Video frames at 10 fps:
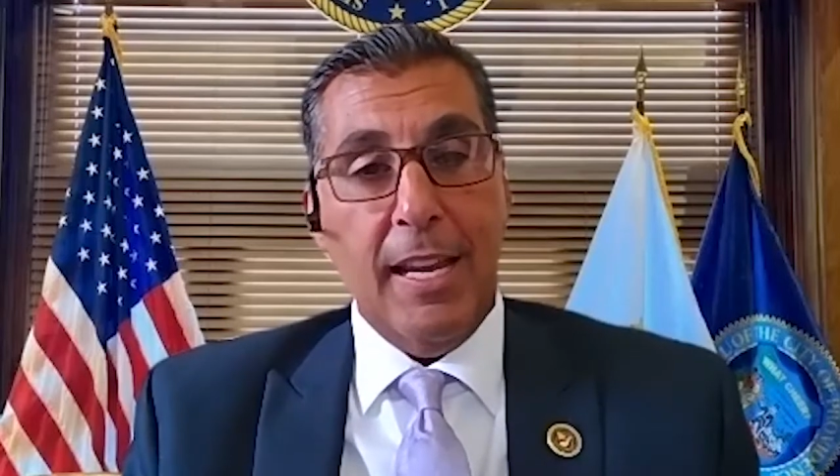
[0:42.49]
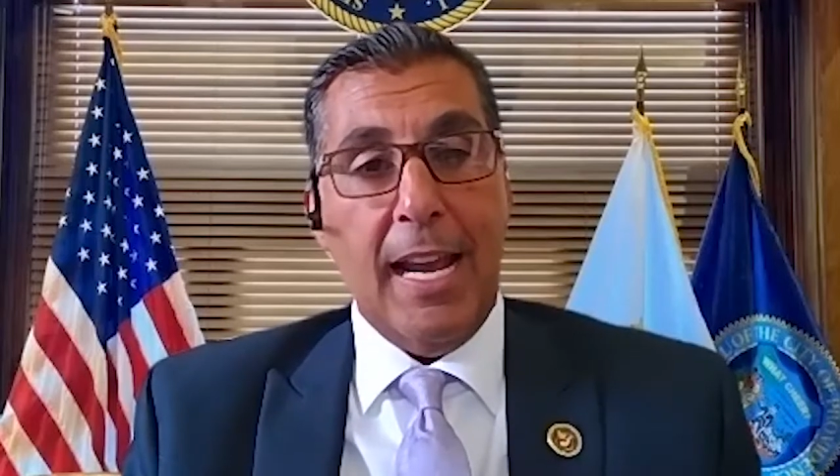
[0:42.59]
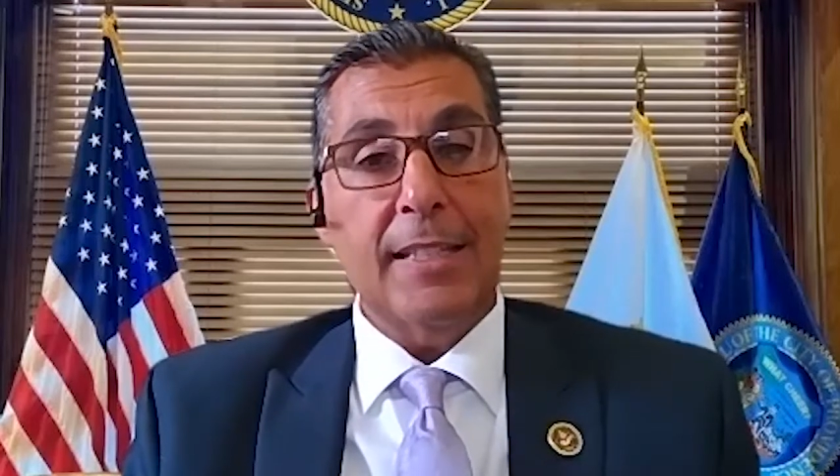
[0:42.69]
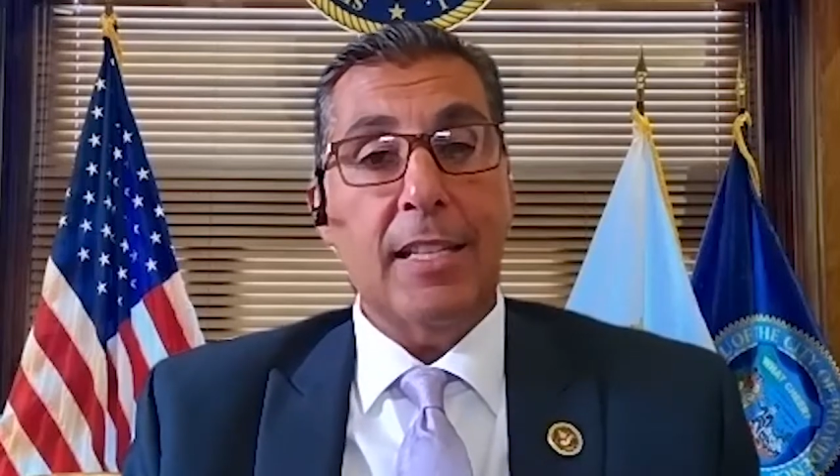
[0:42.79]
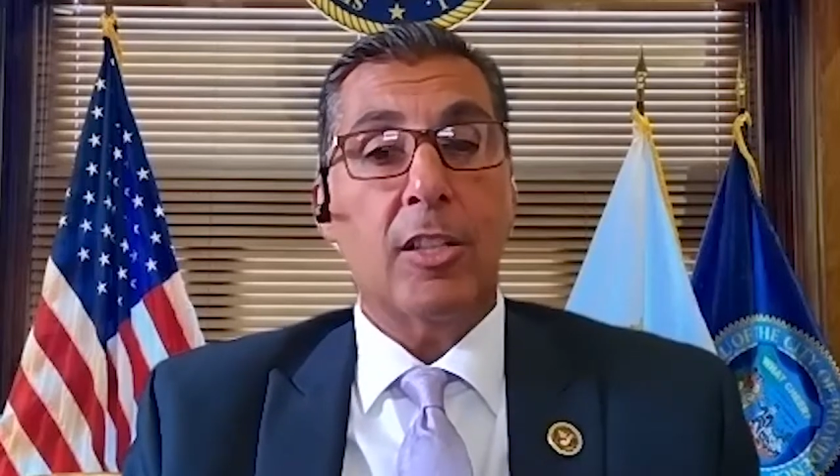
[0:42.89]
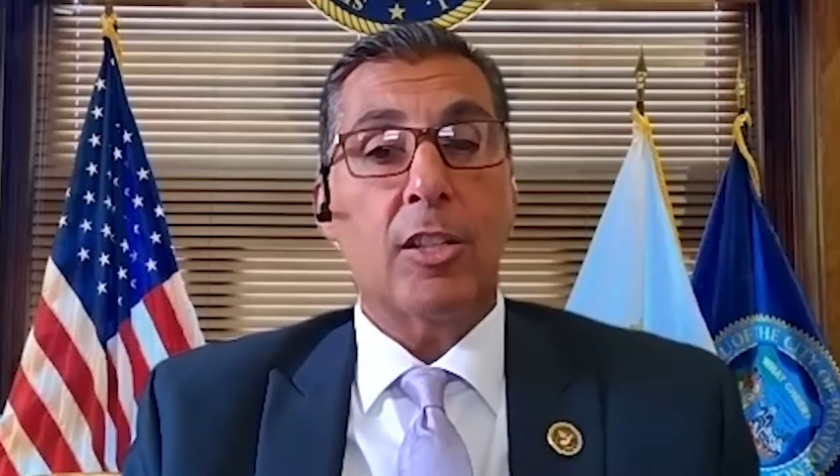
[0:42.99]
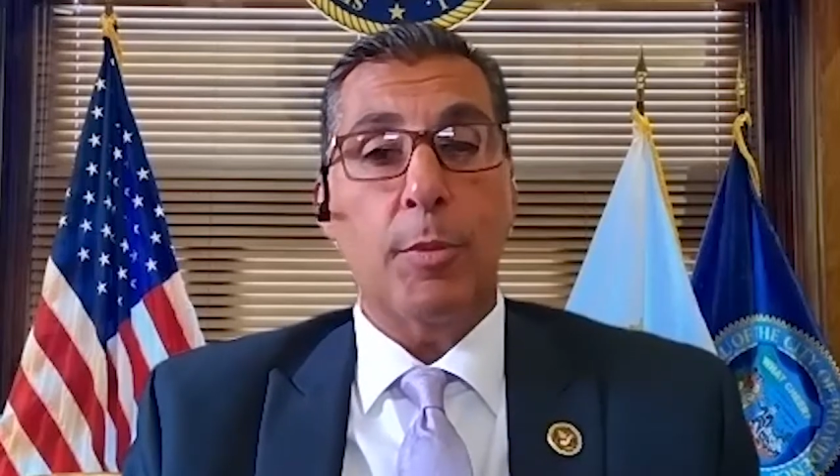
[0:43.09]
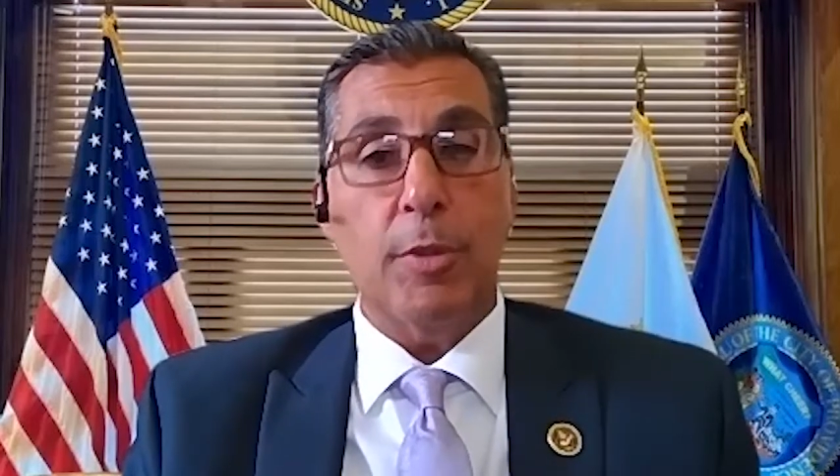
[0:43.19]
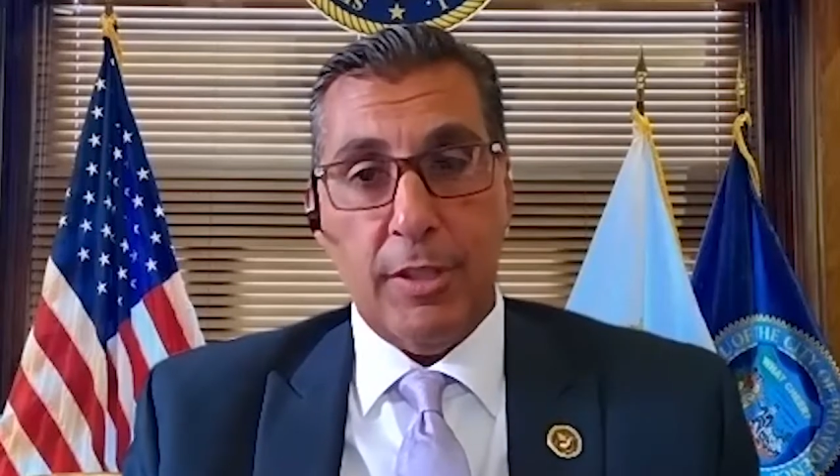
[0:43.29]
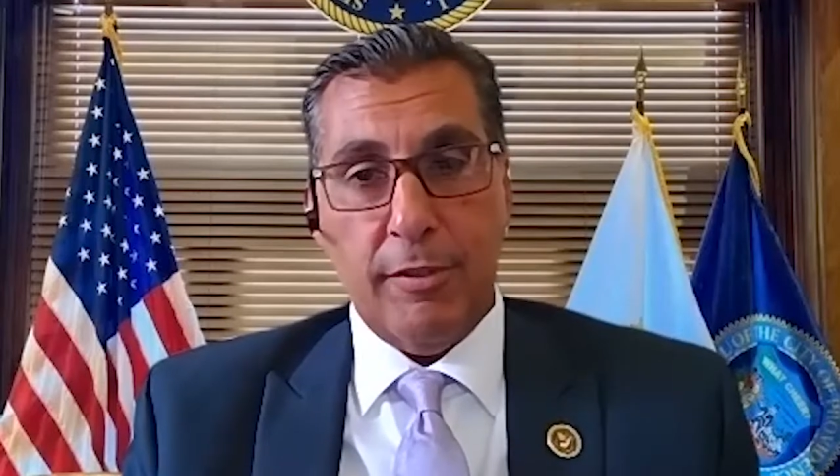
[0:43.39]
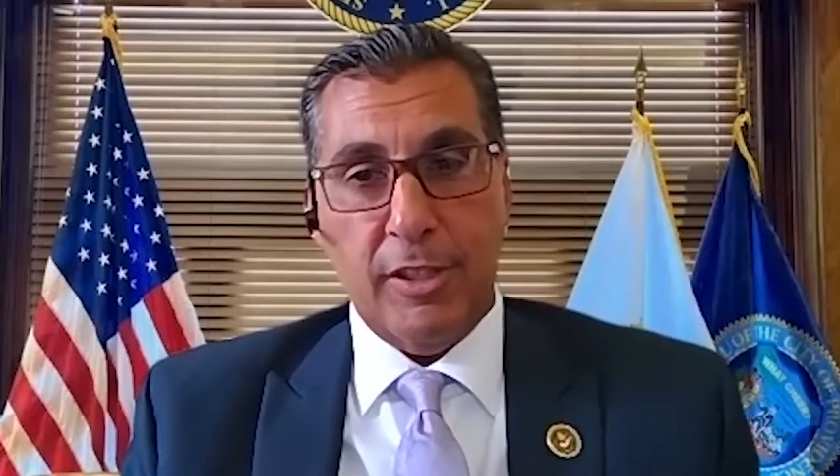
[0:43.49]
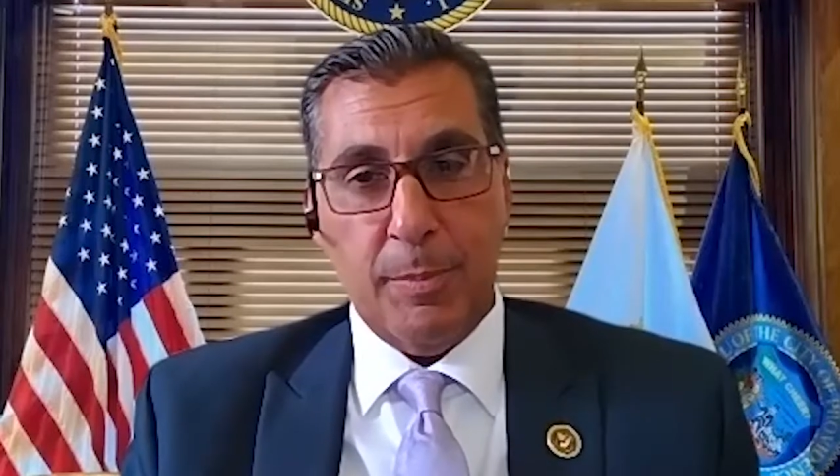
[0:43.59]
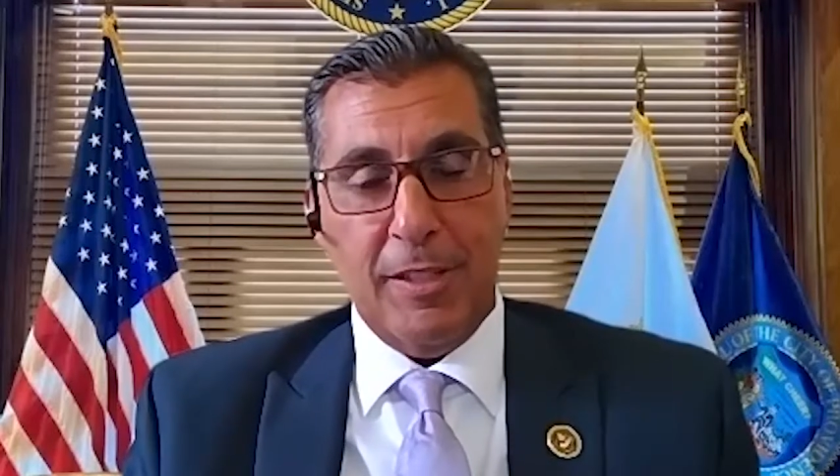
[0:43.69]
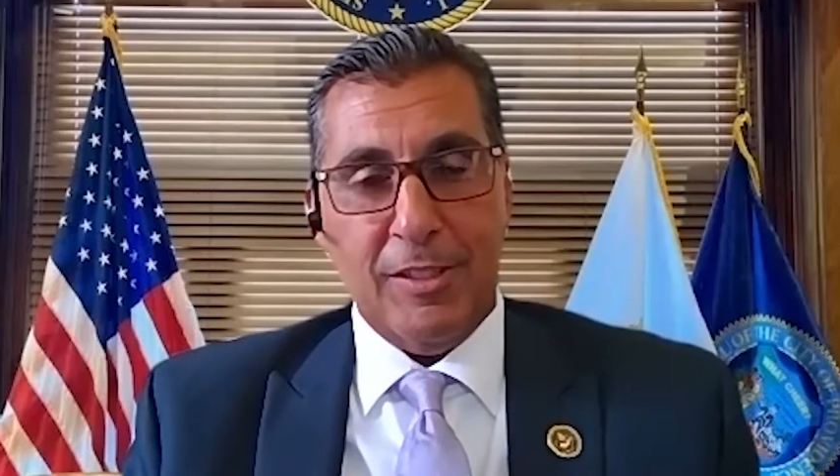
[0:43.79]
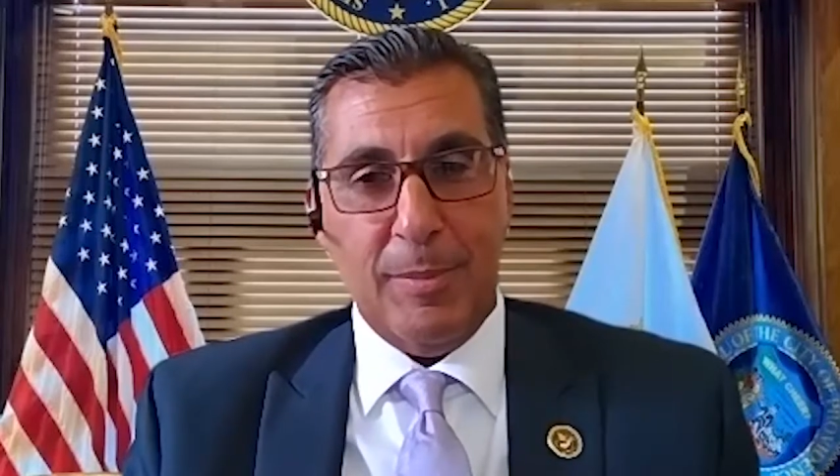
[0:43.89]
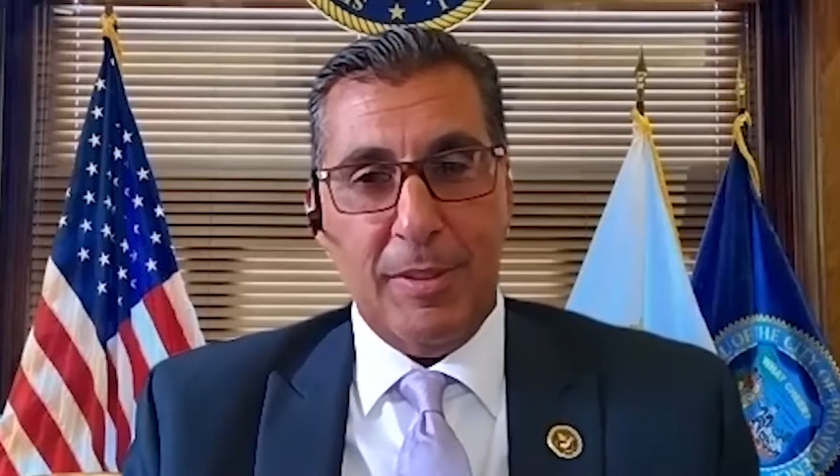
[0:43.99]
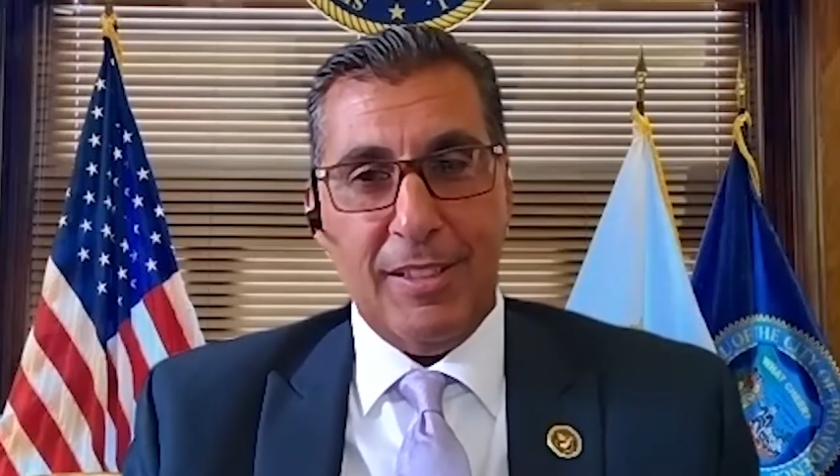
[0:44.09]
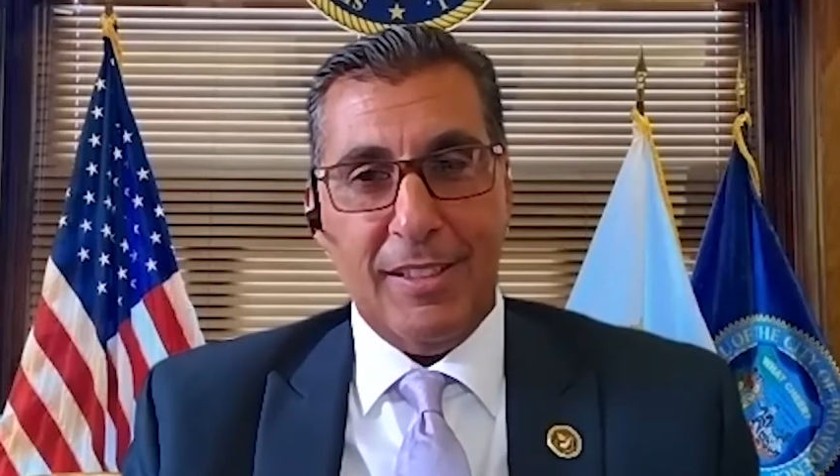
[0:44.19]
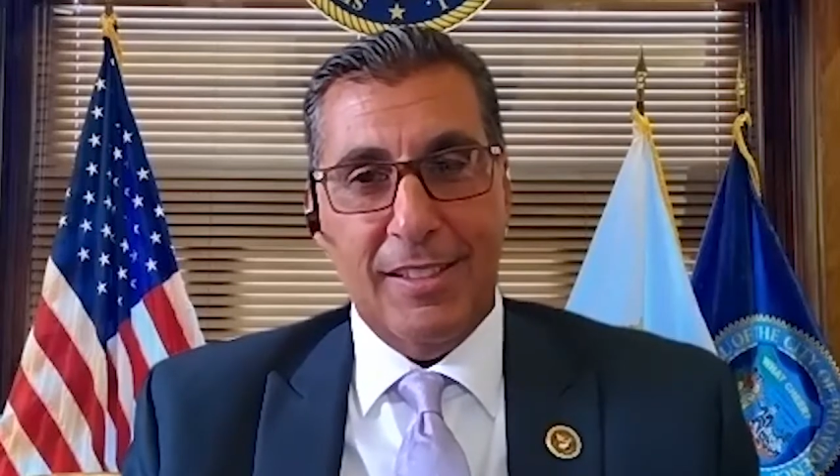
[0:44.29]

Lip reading: and then community responsibility.